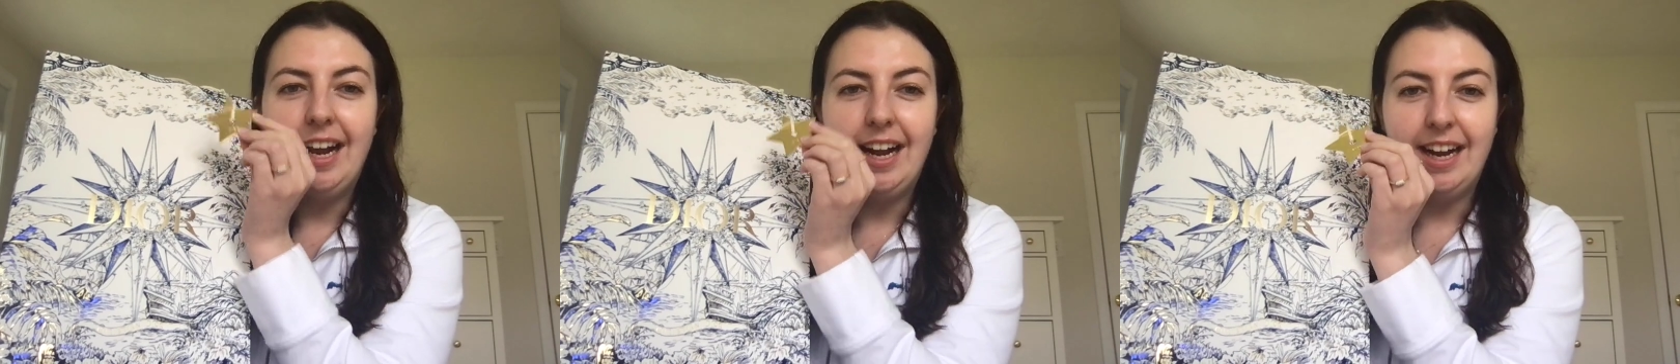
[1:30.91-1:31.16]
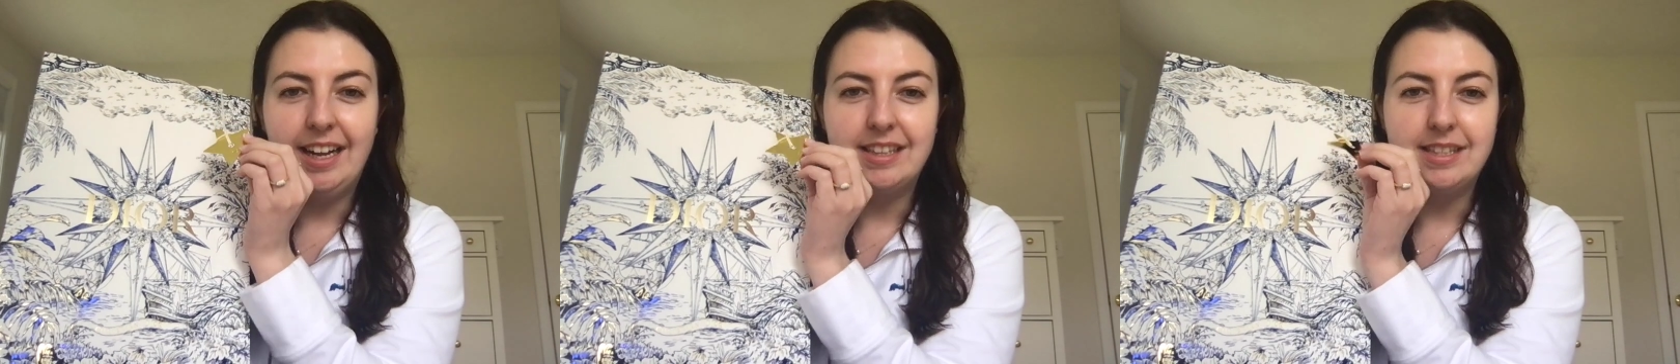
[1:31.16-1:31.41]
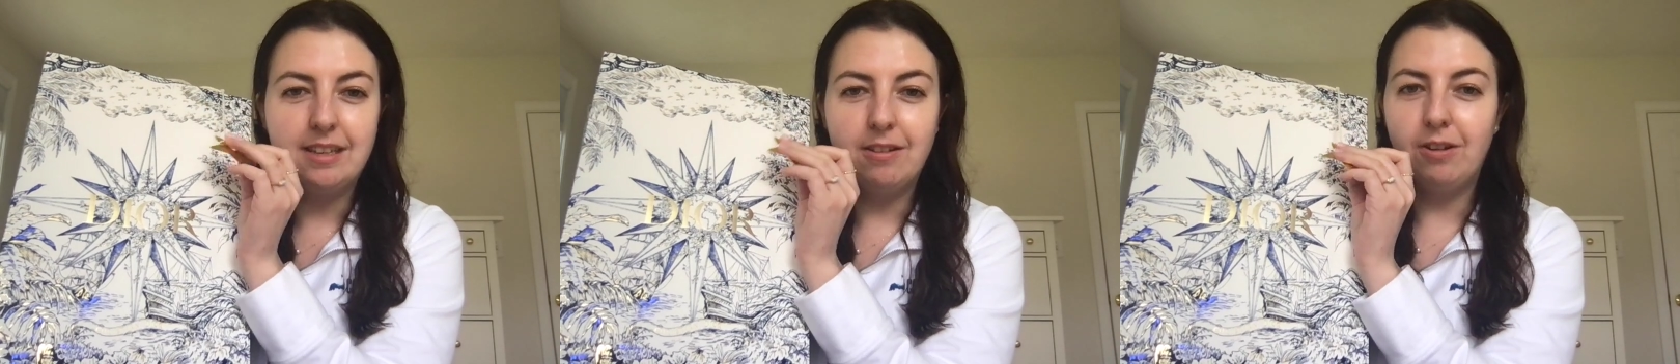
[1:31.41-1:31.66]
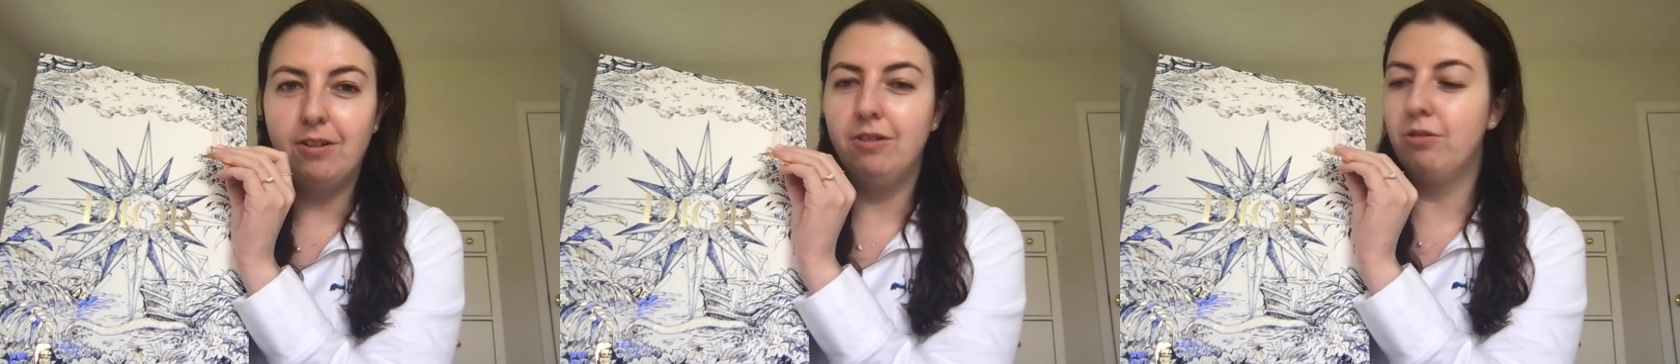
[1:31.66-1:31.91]
and it's a
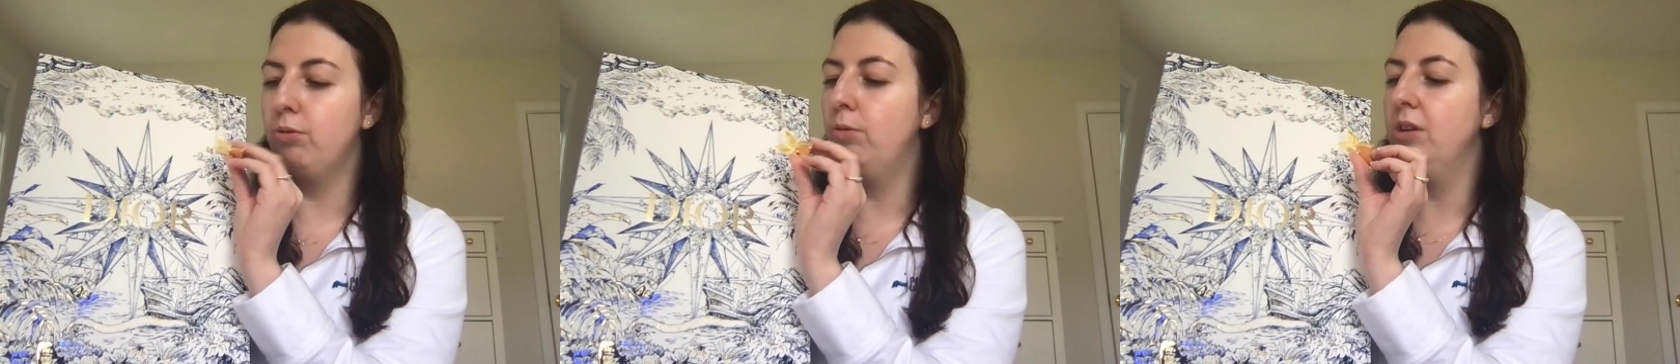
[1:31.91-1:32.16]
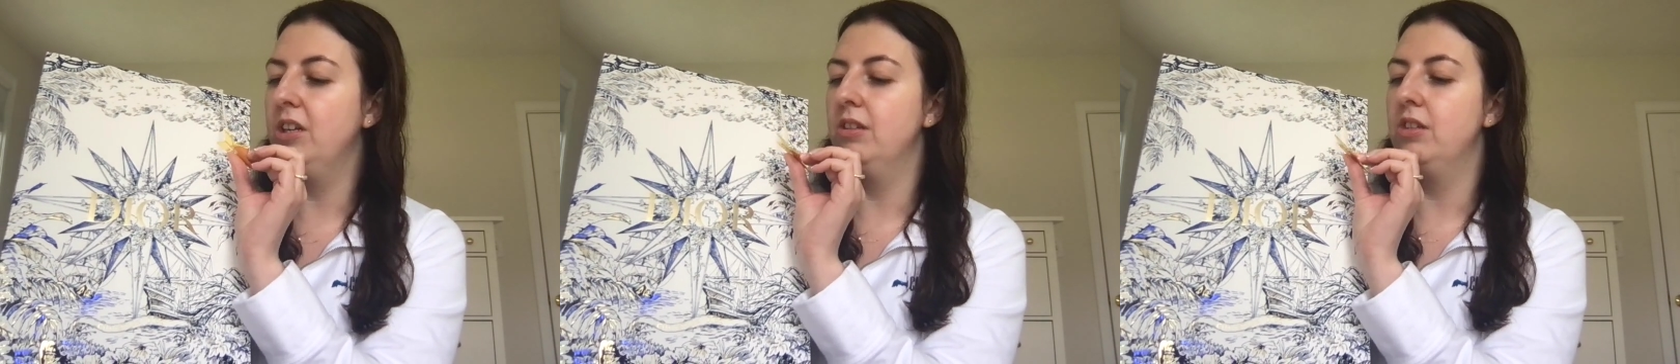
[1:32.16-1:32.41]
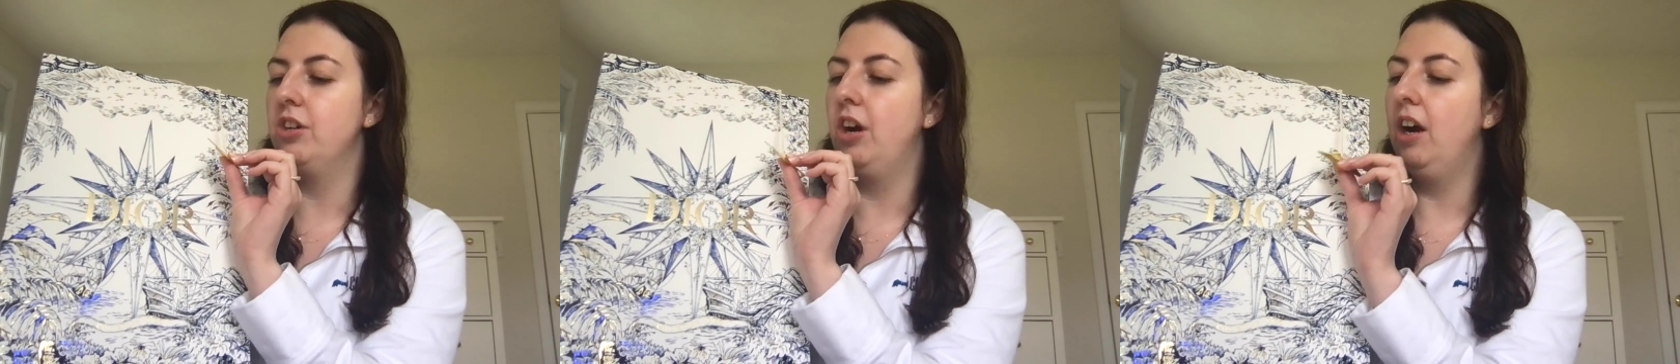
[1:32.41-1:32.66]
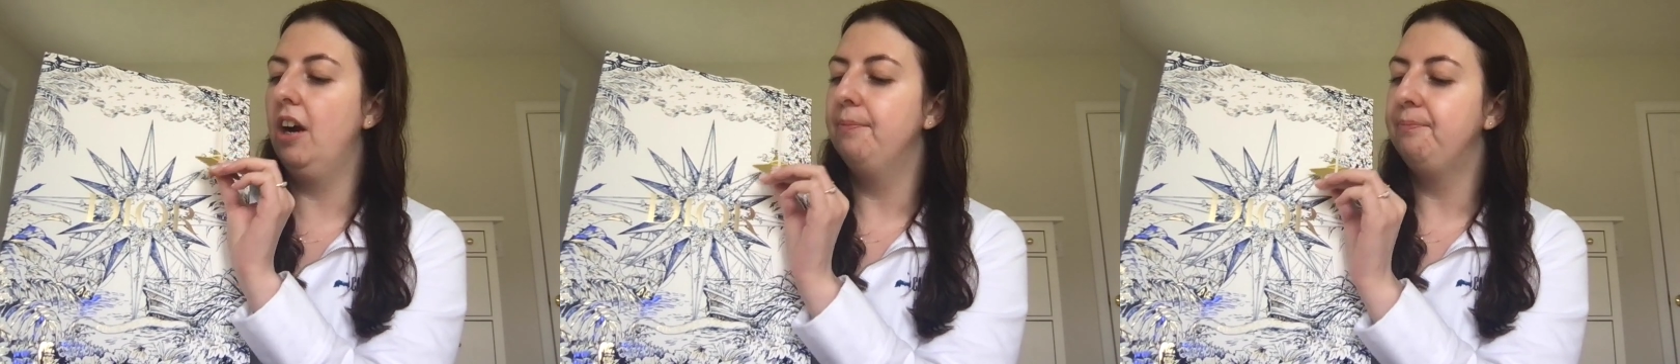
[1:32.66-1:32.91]
little golden
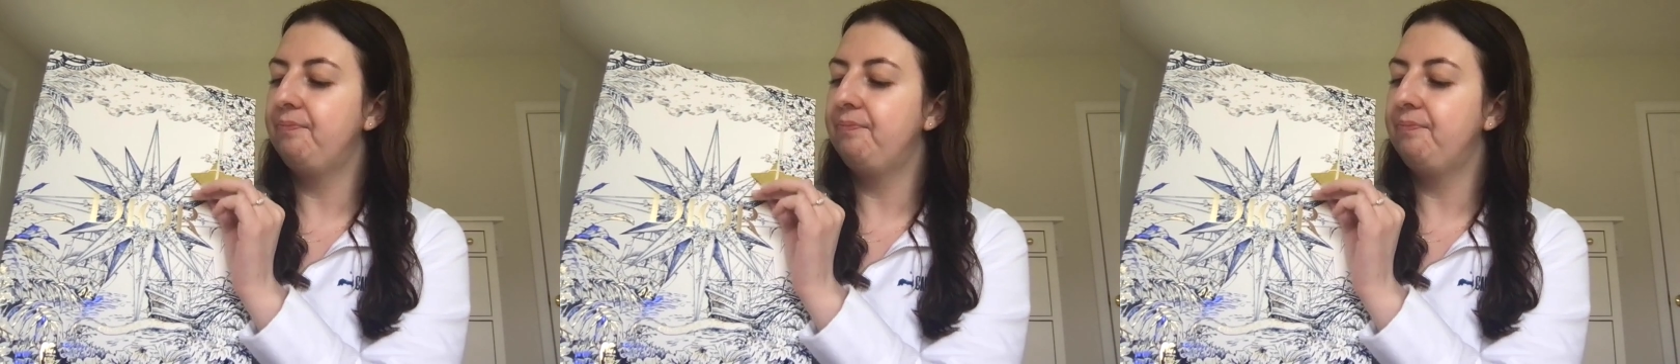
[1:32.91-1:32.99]
star.